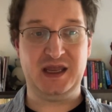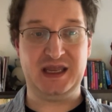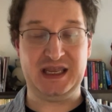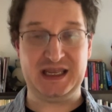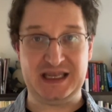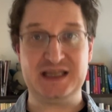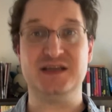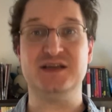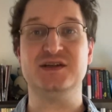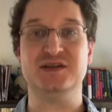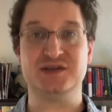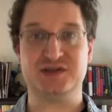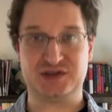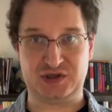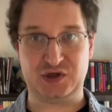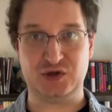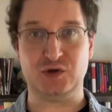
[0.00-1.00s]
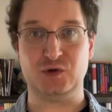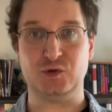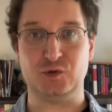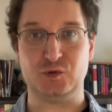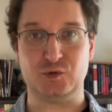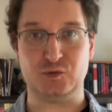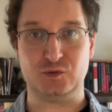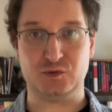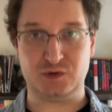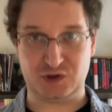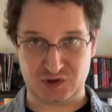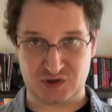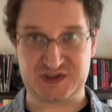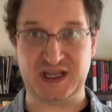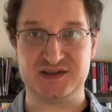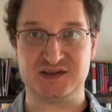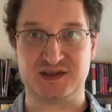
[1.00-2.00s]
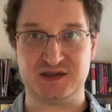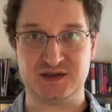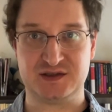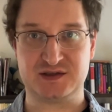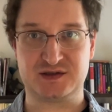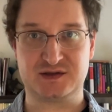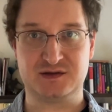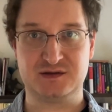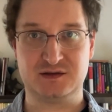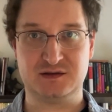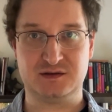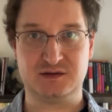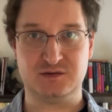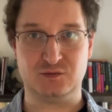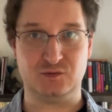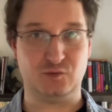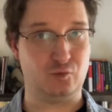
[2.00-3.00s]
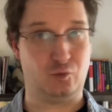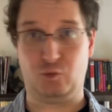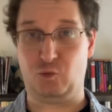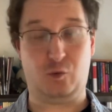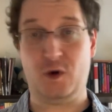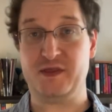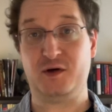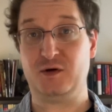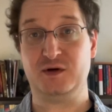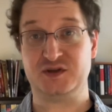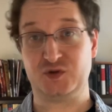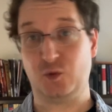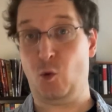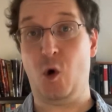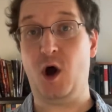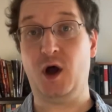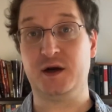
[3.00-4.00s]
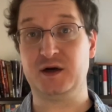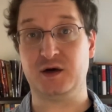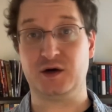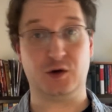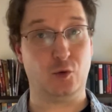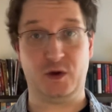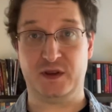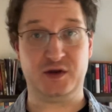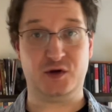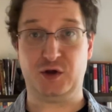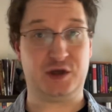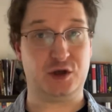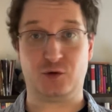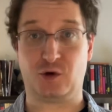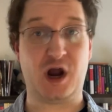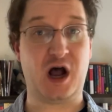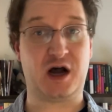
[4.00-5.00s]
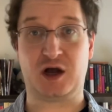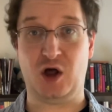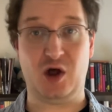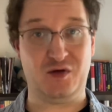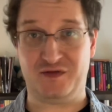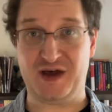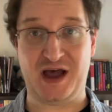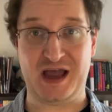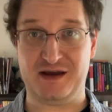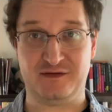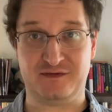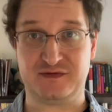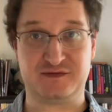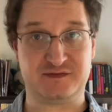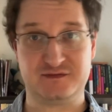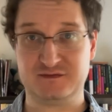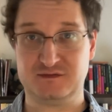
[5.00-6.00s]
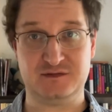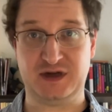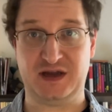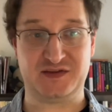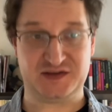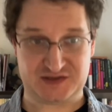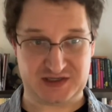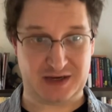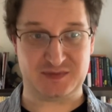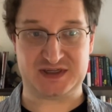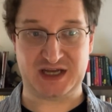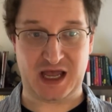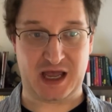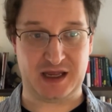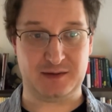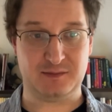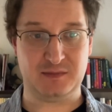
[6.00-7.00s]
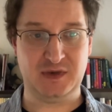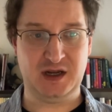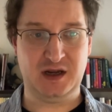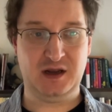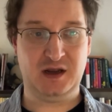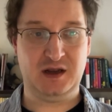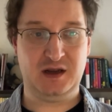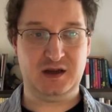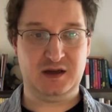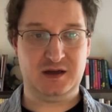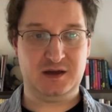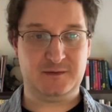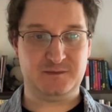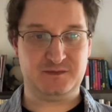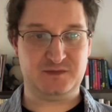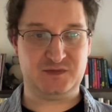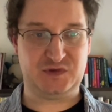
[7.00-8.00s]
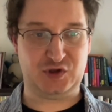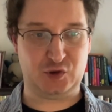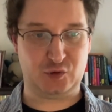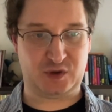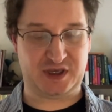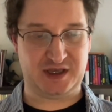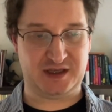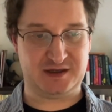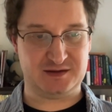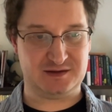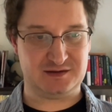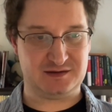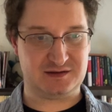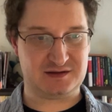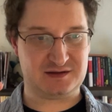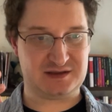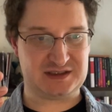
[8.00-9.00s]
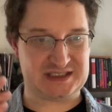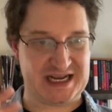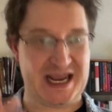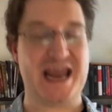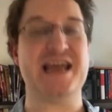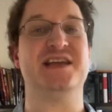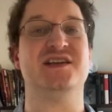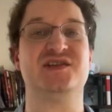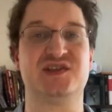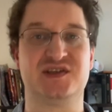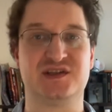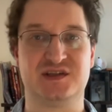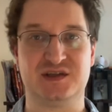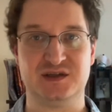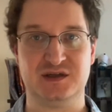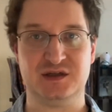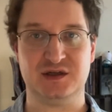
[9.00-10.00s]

into your senses, whether it's one or whether you can rock all five at the same time. You can taste